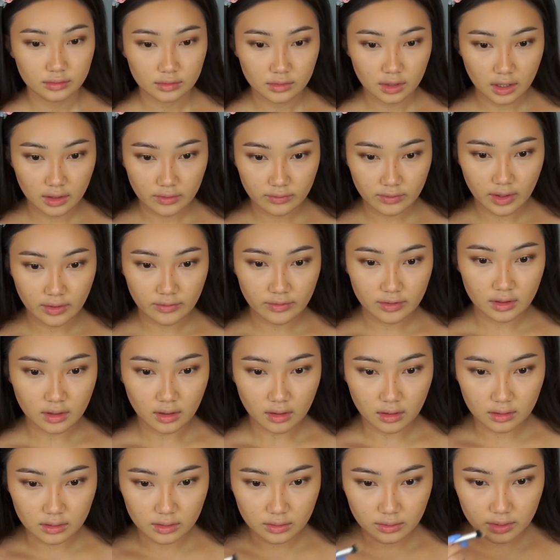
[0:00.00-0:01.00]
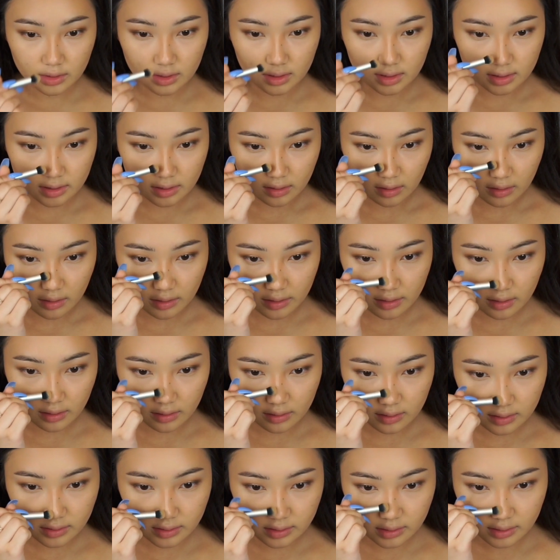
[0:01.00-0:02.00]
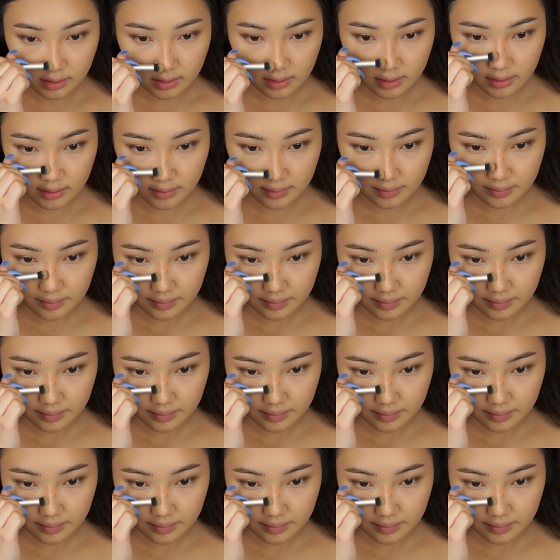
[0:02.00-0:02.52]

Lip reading: I've never contoured this hard, honestly.